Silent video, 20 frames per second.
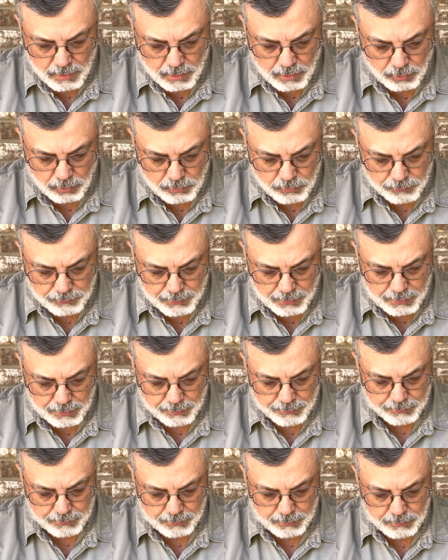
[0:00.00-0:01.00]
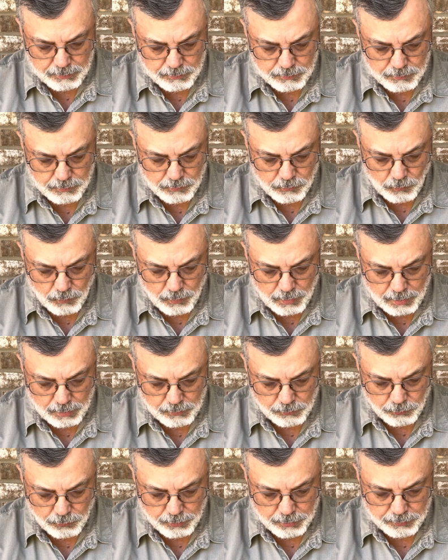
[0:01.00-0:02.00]
O thou that
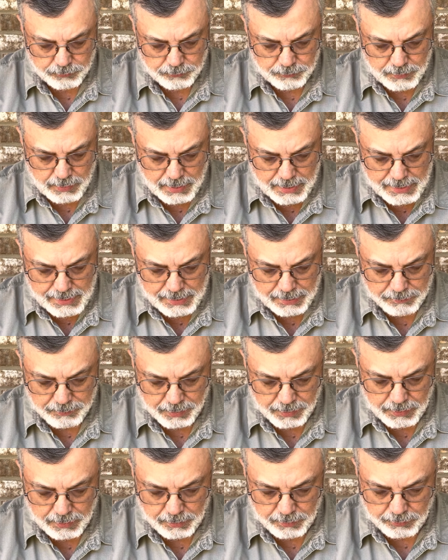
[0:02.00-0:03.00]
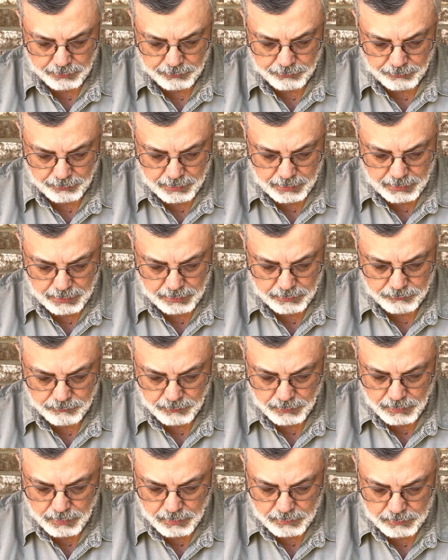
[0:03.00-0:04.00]
wouldest hide me in the grave,
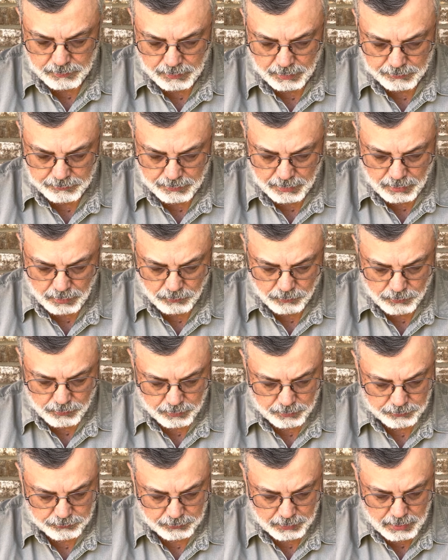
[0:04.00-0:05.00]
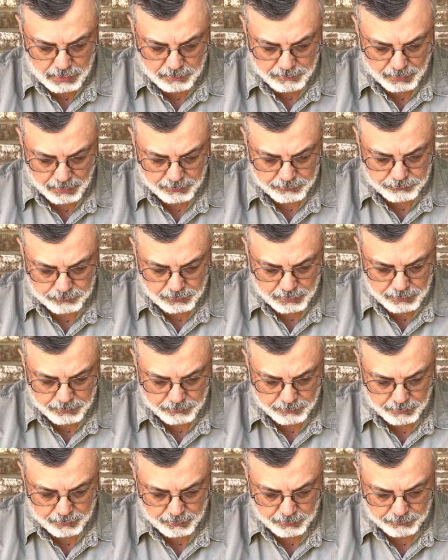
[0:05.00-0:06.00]
that thou wouldest keep my
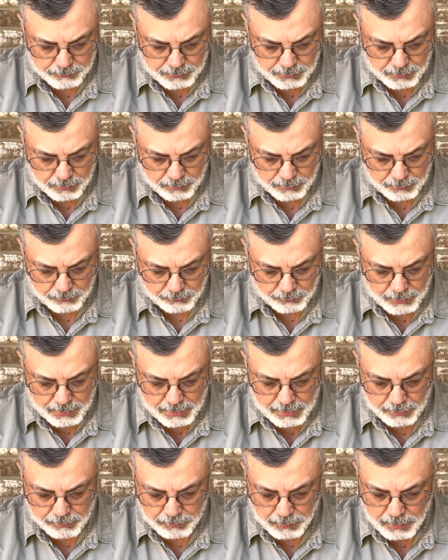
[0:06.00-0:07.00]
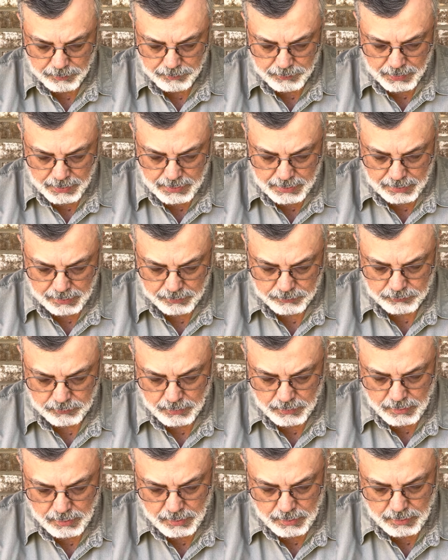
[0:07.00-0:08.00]
secret until the wrath be past,
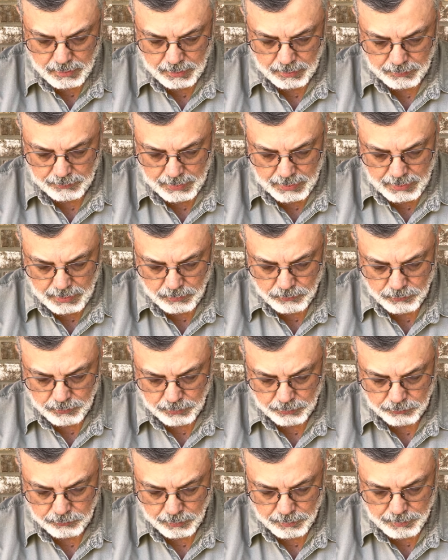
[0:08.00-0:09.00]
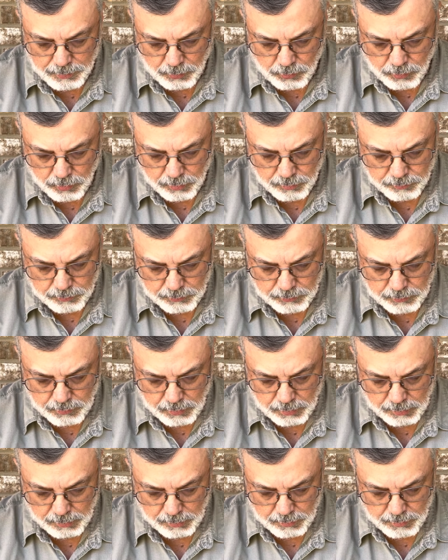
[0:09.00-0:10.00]
and thou wouldest appoint
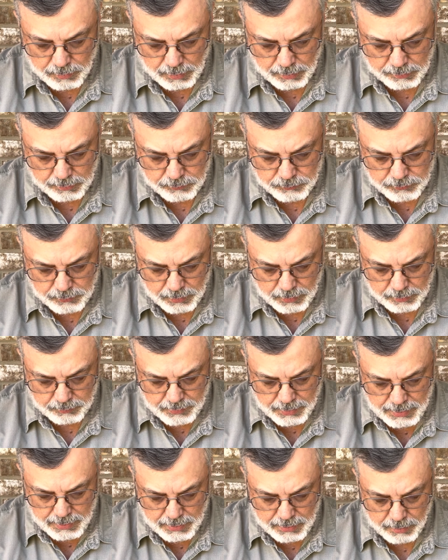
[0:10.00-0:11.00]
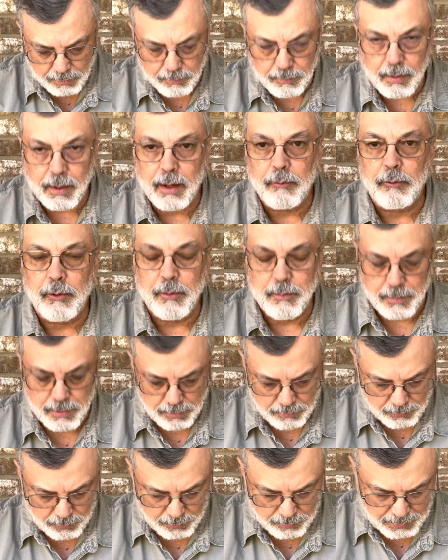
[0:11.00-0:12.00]
a set time and
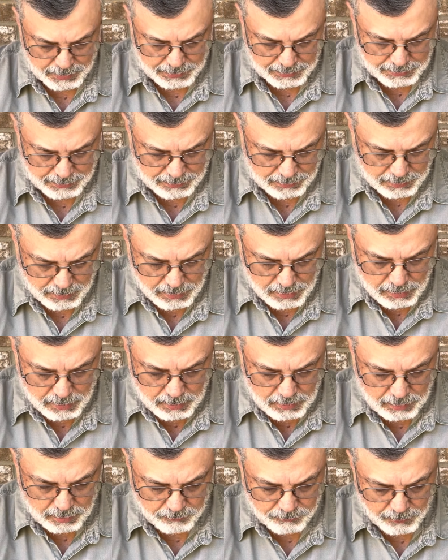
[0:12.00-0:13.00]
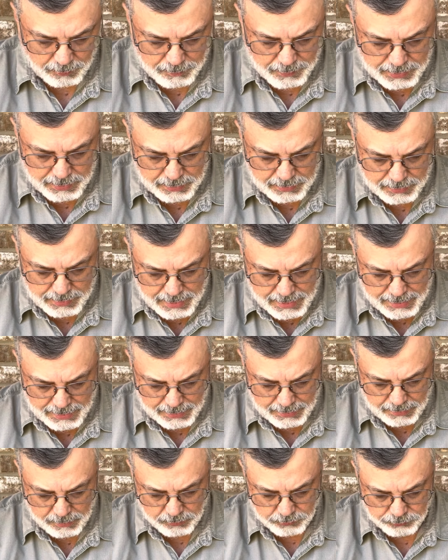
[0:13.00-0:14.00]
remember me. If a man
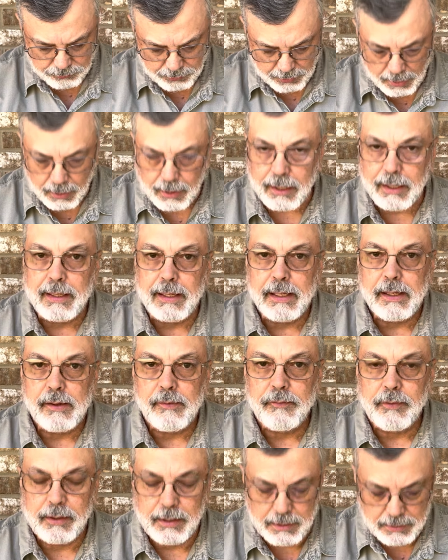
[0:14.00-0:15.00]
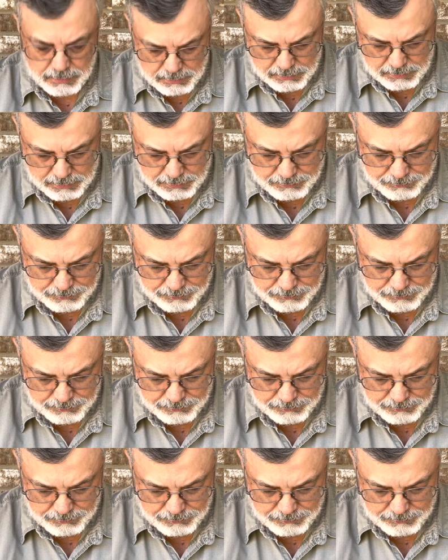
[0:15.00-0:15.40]
die, shall he live again?